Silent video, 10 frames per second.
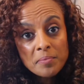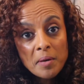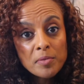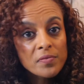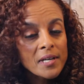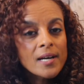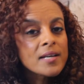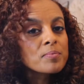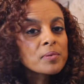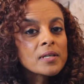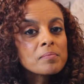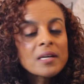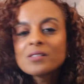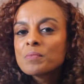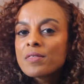a member of the diaspora, it
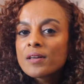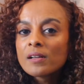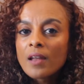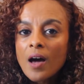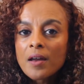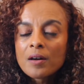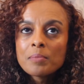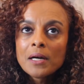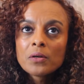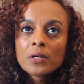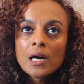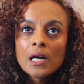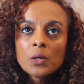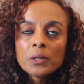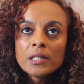makes me think a lot about
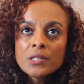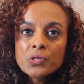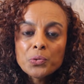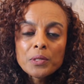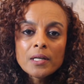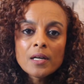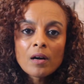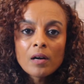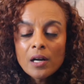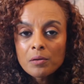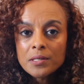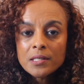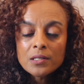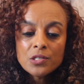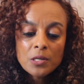our history, our
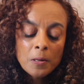heritage,